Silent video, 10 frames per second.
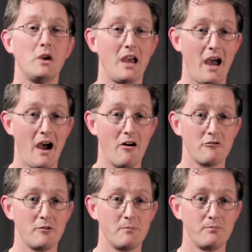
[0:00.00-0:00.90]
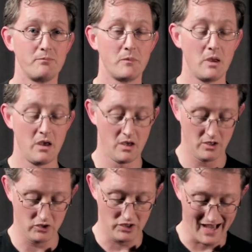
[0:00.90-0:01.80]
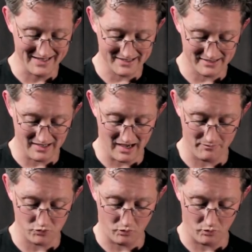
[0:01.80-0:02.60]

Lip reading: have. Lots of times